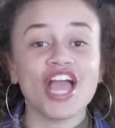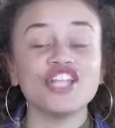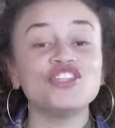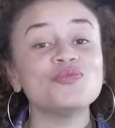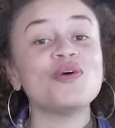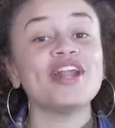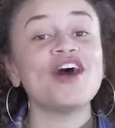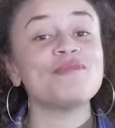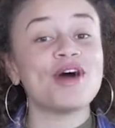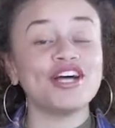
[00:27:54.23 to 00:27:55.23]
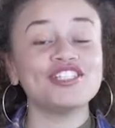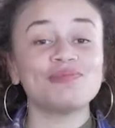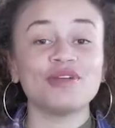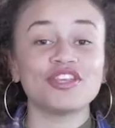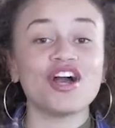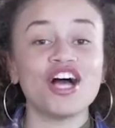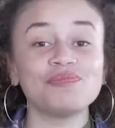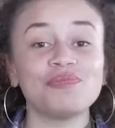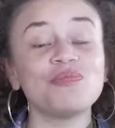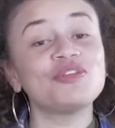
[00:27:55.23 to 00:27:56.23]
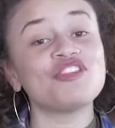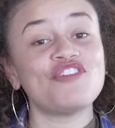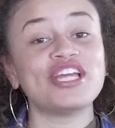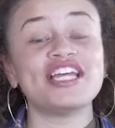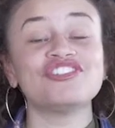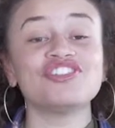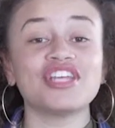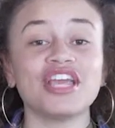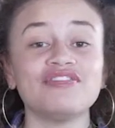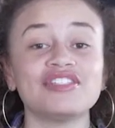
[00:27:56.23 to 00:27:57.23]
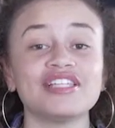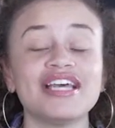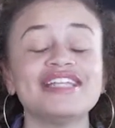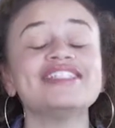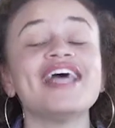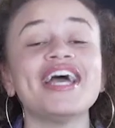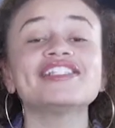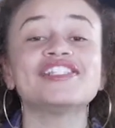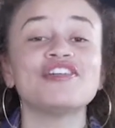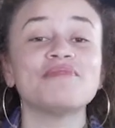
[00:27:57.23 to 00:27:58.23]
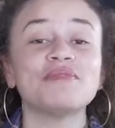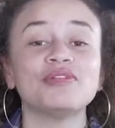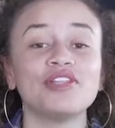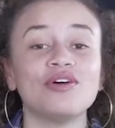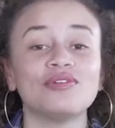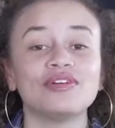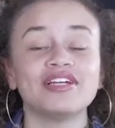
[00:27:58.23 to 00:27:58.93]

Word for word: and you want to help us spread the gospel with a financial gift, text the number below.